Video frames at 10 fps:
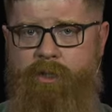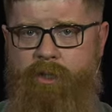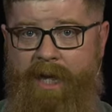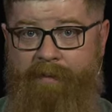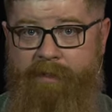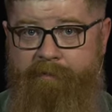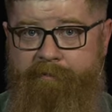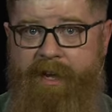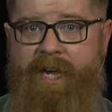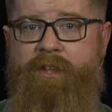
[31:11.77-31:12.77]
to have the
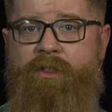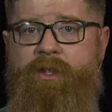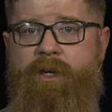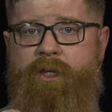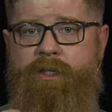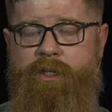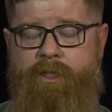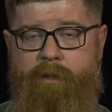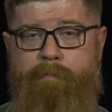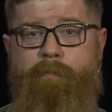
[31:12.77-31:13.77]
faith to
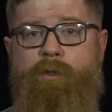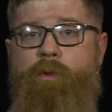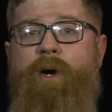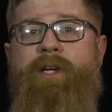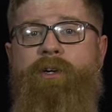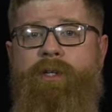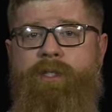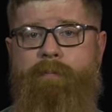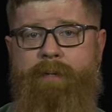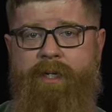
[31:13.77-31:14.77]
surrender and
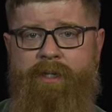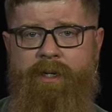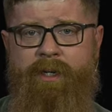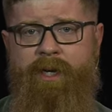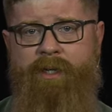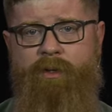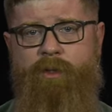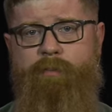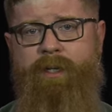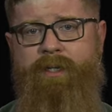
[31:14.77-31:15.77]
submit in
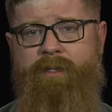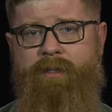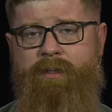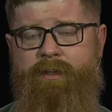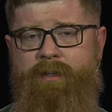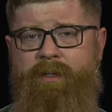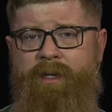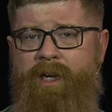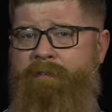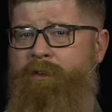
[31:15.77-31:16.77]
those places.
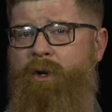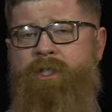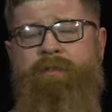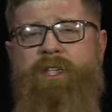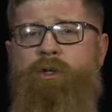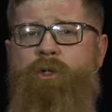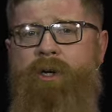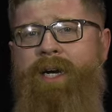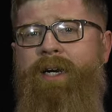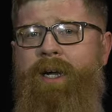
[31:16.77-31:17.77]
And for those of us who are
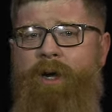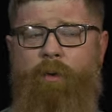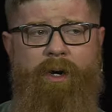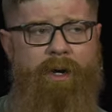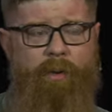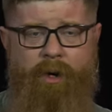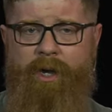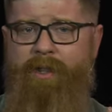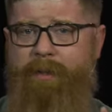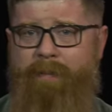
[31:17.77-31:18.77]
trying, we're, we're
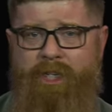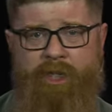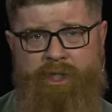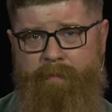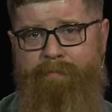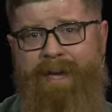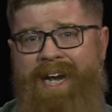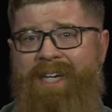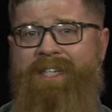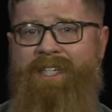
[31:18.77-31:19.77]
on the mission to
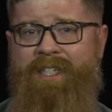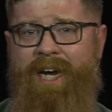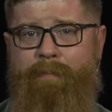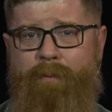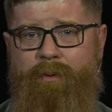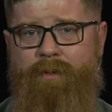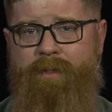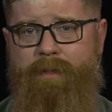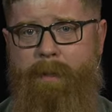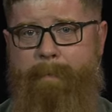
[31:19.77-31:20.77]
make
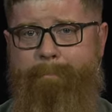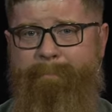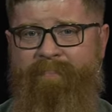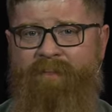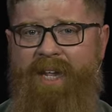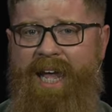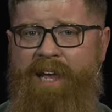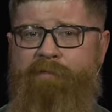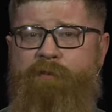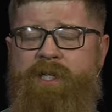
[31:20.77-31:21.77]
disciples,
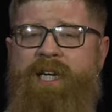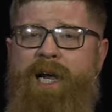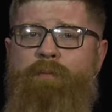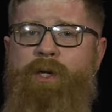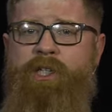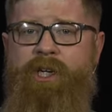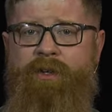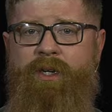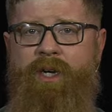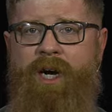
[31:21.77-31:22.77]
every time we
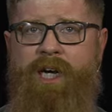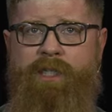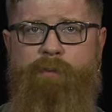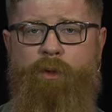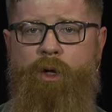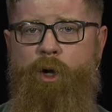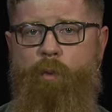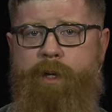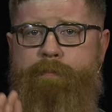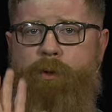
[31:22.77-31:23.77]
share the gospel,
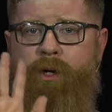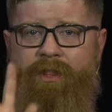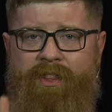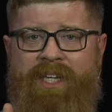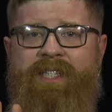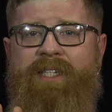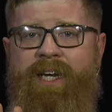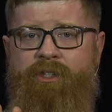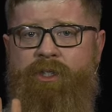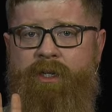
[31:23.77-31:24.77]
we put this
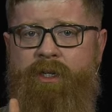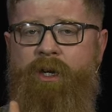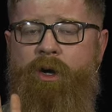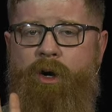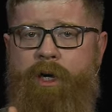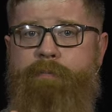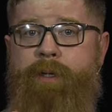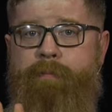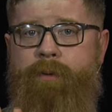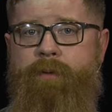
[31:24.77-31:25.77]
tension on
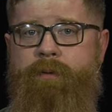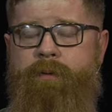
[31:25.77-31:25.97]
people.